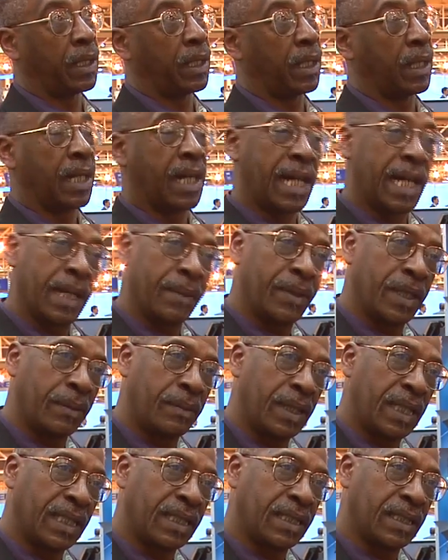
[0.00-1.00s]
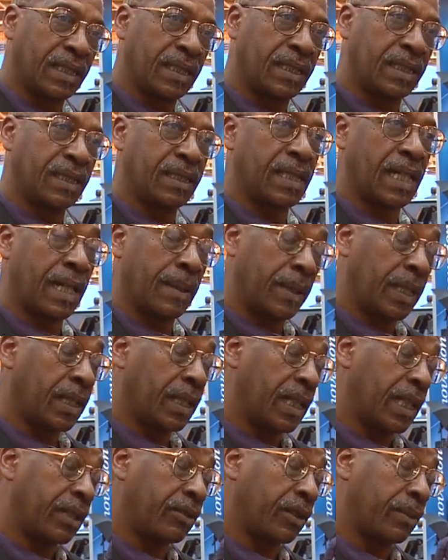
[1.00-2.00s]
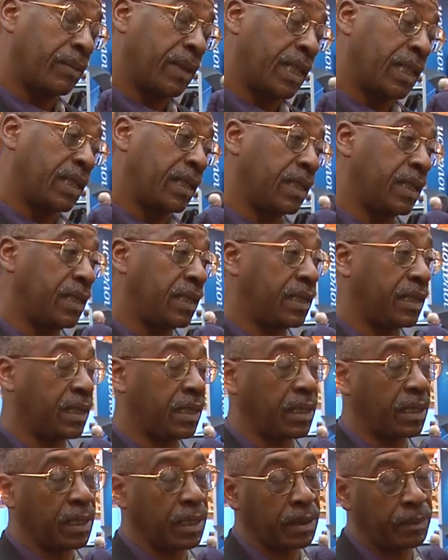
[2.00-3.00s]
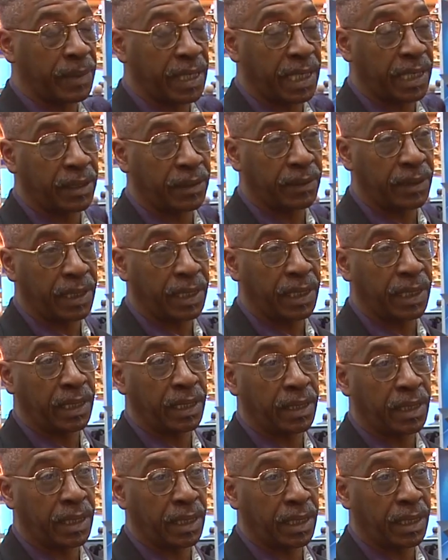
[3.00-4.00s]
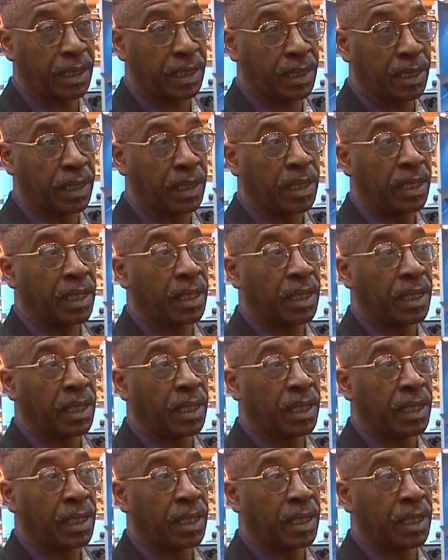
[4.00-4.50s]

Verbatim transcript: are hybrid buses, hybrid electric buses, there are battery uh,